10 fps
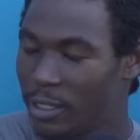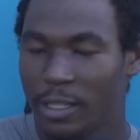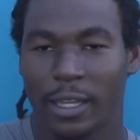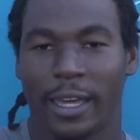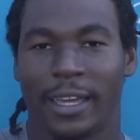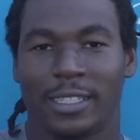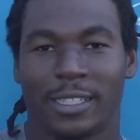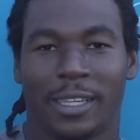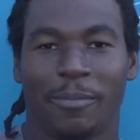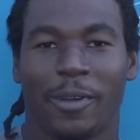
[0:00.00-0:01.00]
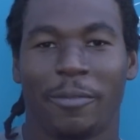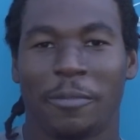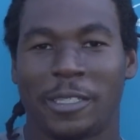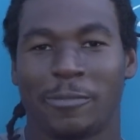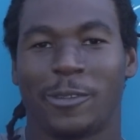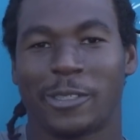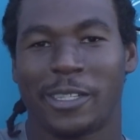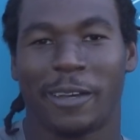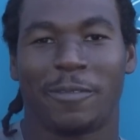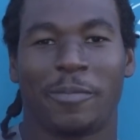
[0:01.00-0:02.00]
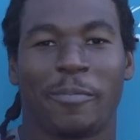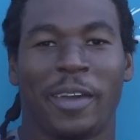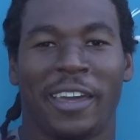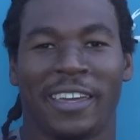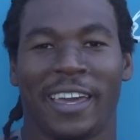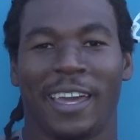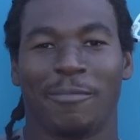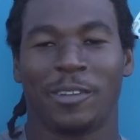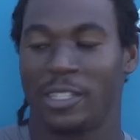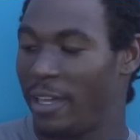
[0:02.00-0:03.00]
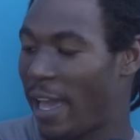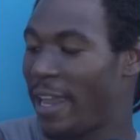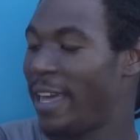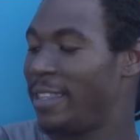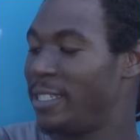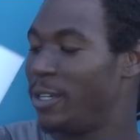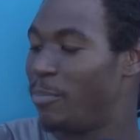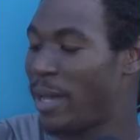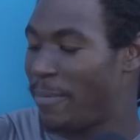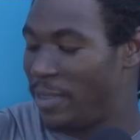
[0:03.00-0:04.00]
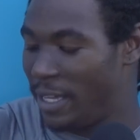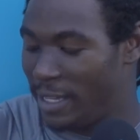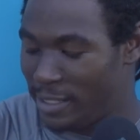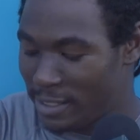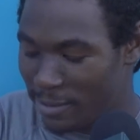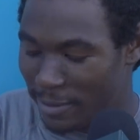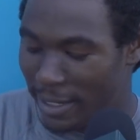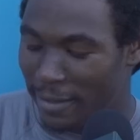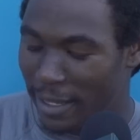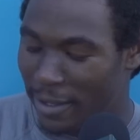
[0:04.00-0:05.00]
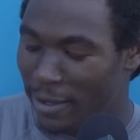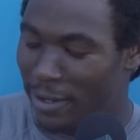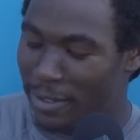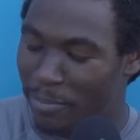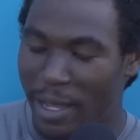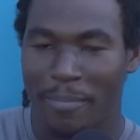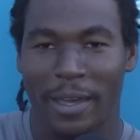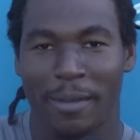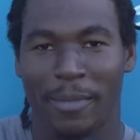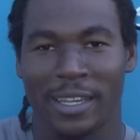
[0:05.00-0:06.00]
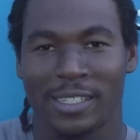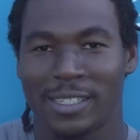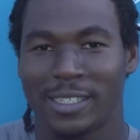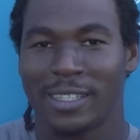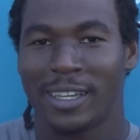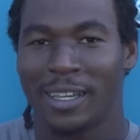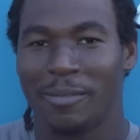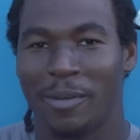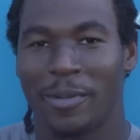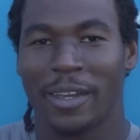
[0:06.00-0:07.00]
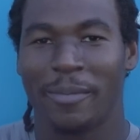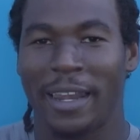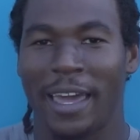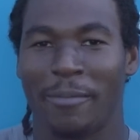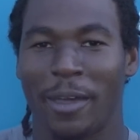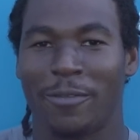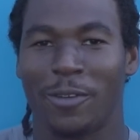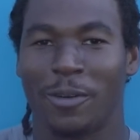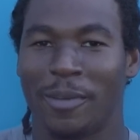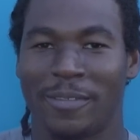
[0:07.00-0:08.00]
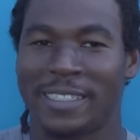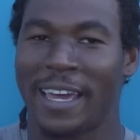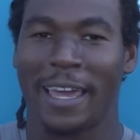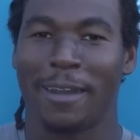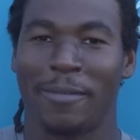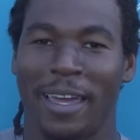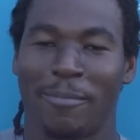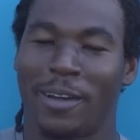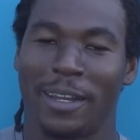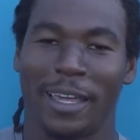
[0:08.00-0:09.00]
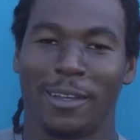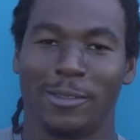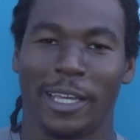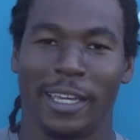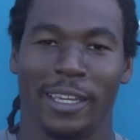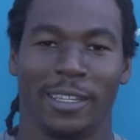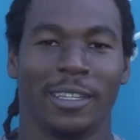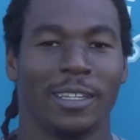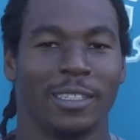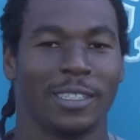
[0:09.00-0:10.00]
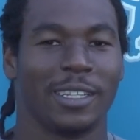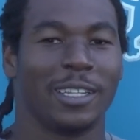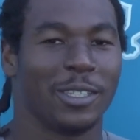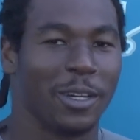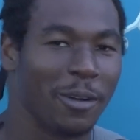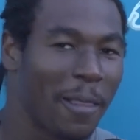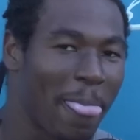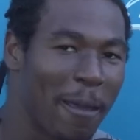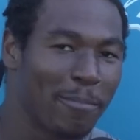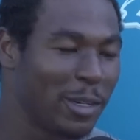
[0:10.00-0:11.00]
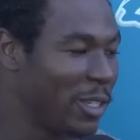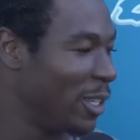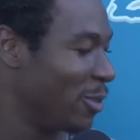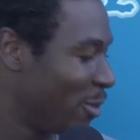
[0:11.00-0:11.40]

Yeah, just keep bringing me some more stuff for my man cave. Appreciate it. I like these little pop thingies, whatever they call the pop animations, but bring them in anime form. If it's not anime, I probably ain't going to take it. Just to let you know. Appreciate you.